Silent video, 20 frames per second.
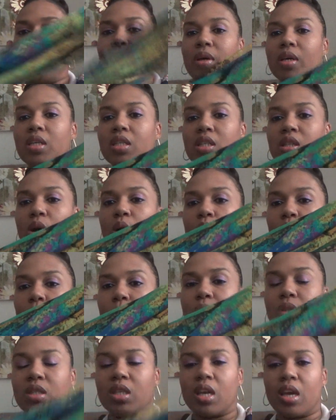piece all
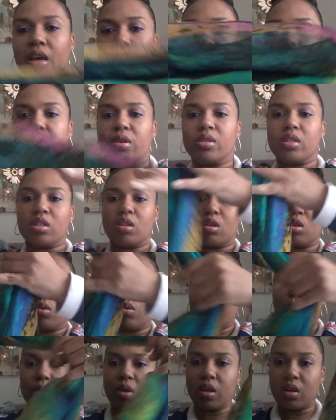put together. So you
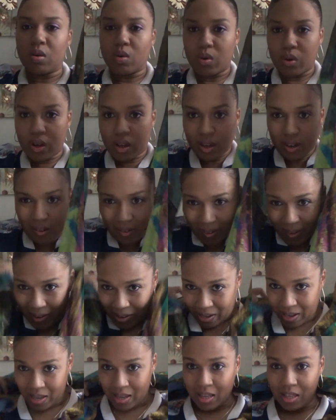would put it on
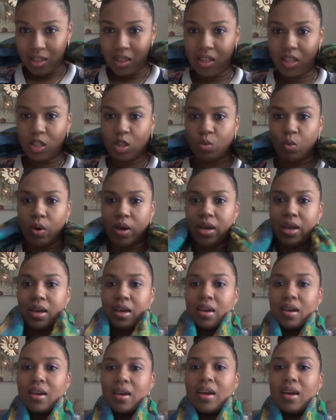this
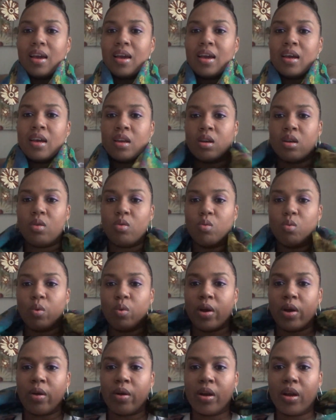way and
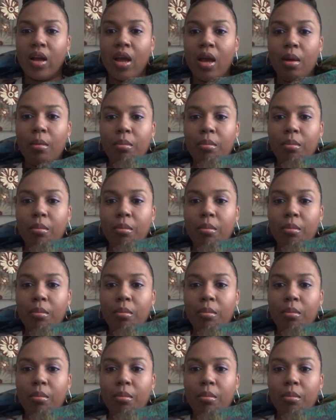wear it.